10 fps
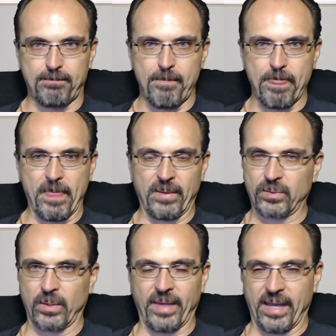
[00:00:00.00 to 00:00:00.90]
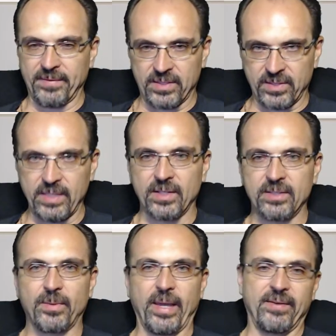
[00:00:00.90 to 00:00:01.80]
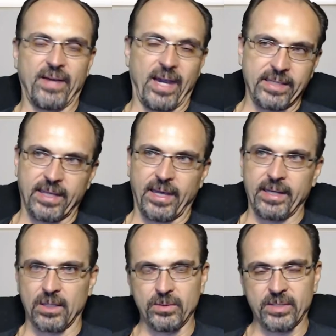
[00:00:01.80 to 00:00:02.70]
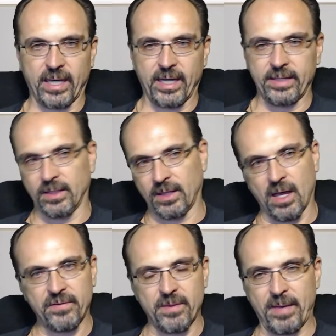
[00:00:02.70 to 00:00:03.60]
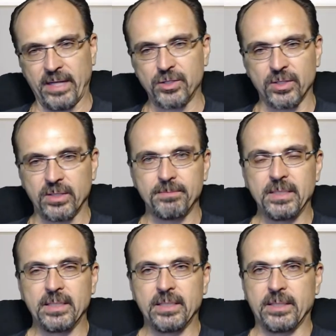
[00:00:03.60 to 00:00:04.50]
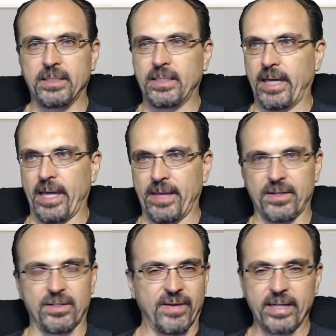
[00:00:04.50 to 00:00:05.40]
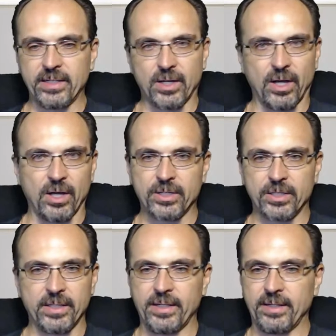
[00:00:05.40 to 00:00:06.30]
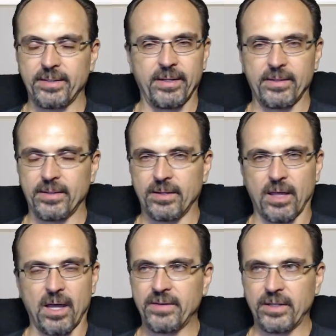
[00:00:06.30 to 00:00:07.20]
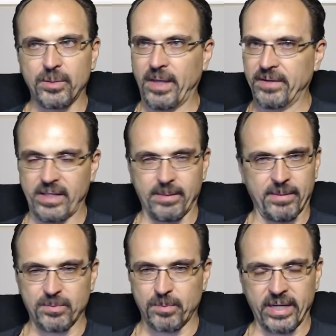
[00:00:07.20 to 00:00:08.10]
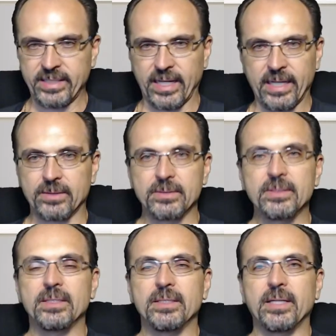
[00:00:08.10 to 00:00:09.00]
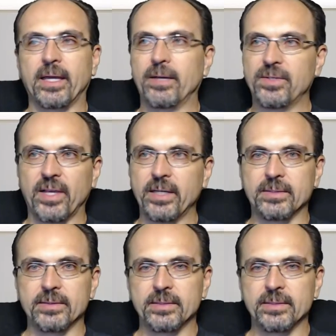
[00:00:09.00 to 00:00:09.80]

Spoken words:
And that's why we have the seasons. We have high tide, low tide, the law of the pendulum, and the divide and conquer, and the law of entropy. Everything must break down. and get recycled.